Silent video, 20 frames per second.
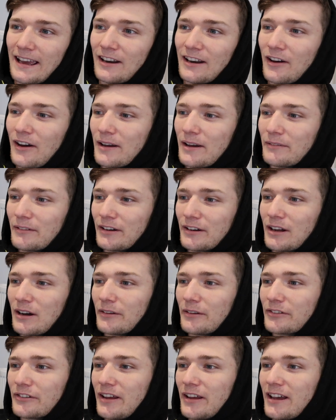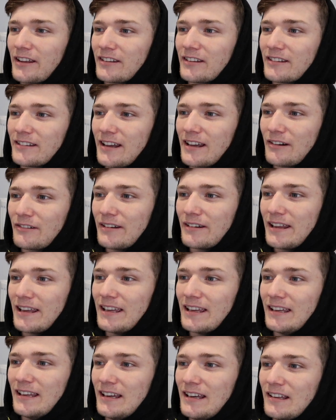and I'm gonna go upstairs and tell
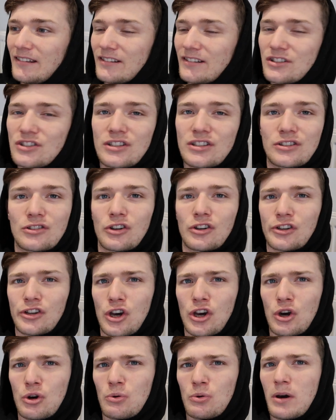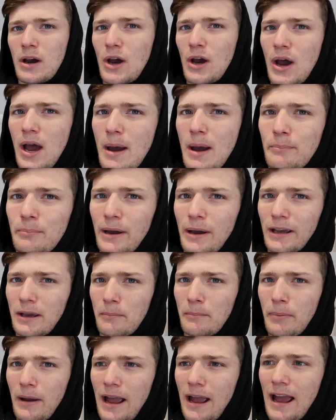Nee that she's gotta go and pack a
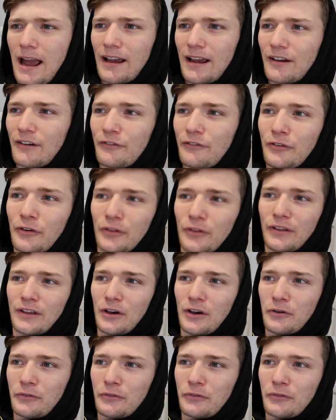bag for the